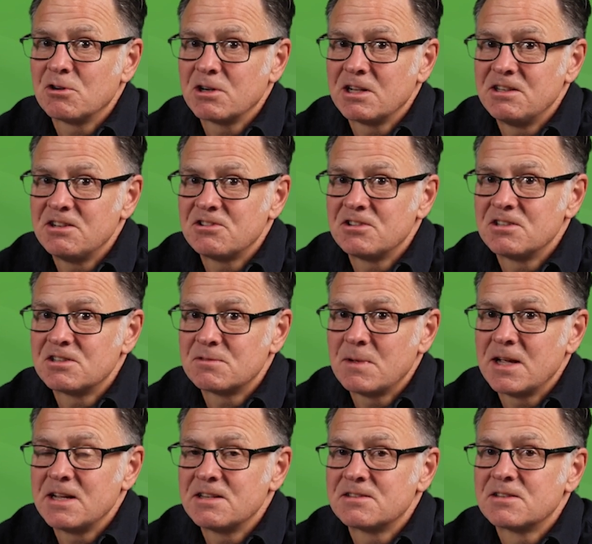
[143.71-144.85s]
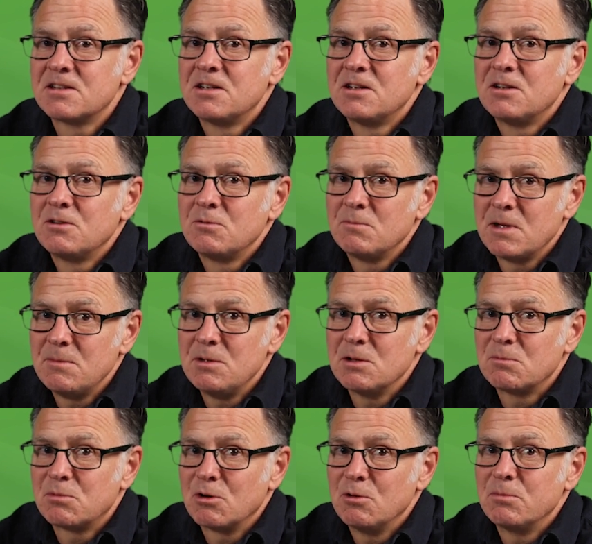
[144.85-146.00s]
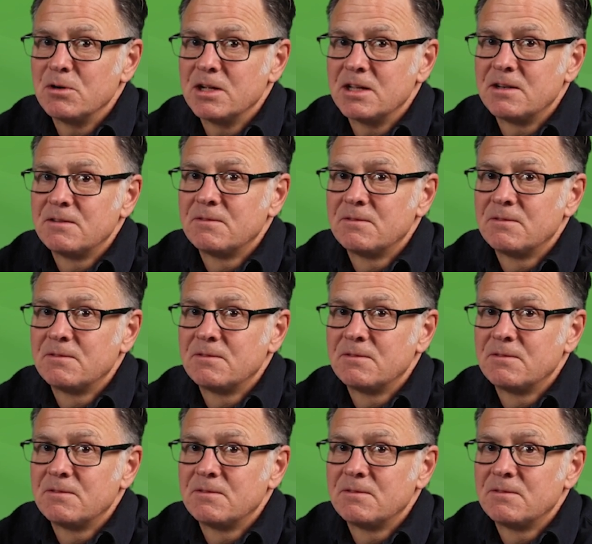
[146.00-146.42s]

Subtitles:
or conditioned space may be appropriate.